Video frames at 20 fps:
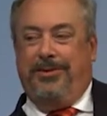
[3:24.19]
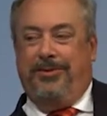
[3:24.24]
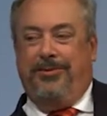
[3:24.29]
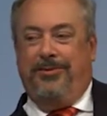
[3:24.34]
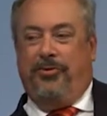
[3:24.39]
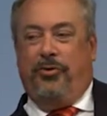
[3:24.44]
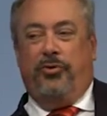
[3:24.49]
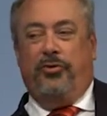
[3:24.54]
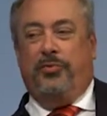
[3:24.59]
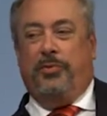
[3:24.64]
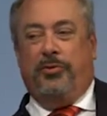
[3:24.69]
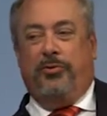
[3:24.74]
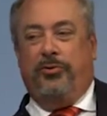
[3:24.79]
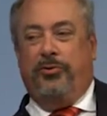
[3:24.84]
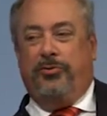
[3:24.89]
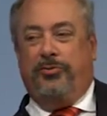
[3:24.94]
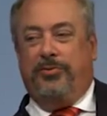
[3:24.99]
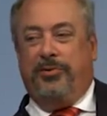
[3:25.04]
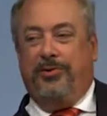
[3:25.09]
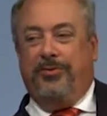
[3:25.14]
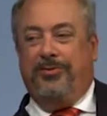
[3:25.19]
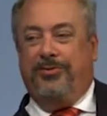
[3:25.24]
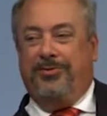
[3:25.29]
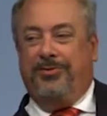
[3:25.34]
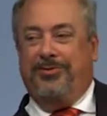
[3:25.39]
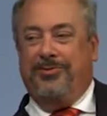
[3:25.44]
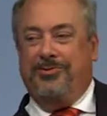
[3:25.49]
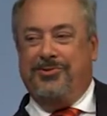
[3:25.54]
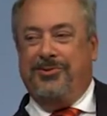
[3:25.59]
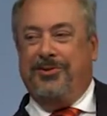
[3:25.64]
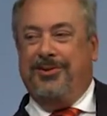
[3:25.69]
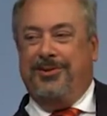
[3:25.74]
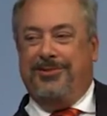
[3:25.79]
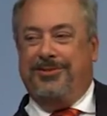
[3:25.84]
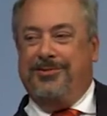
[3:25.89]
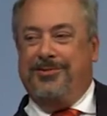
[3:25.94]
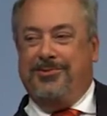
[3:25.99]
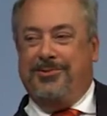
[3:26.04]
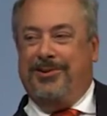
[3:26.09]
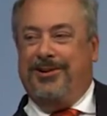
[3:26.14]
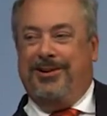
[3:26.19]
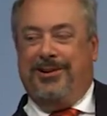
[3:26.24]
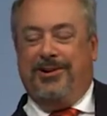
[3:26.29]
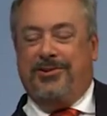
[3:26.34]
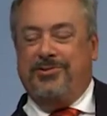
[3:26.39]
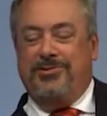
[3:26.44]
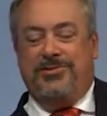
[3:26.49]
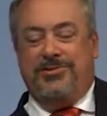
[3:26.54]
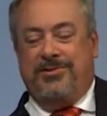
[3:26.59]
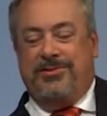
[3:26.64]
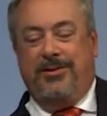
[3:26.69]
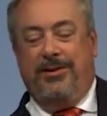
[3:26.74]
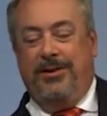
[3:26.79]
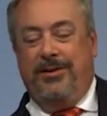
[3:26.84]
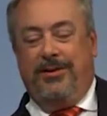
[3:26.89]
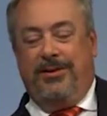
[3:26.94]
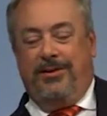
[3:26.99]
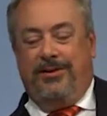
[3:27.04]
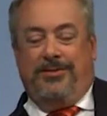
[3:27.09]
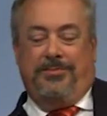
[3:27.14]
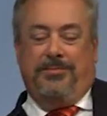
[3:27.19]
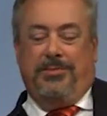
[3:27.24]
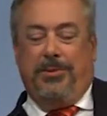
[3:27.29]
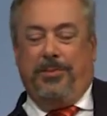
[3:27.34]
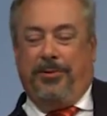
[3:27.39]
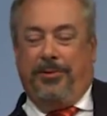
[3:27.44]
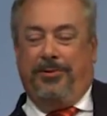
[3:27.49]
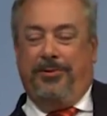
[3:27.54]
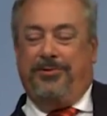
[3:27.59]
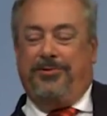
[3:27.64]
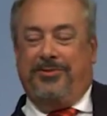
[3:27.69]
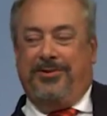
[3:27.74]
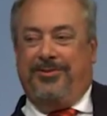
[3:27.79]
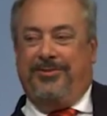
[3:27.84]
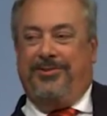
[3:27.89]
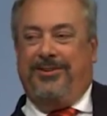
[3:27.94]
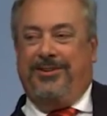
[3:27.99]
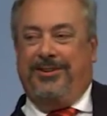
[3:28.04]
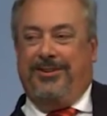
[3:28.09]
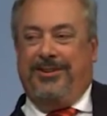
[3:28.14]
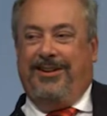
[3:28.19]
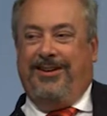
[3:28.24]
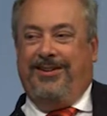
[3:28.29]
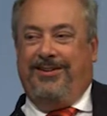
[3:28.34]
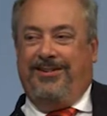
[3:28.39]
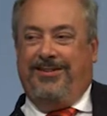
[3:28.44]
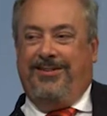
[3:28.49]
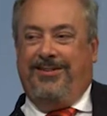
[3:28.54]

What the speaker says: There's always been horse race journalism during elections, and people are interested in that.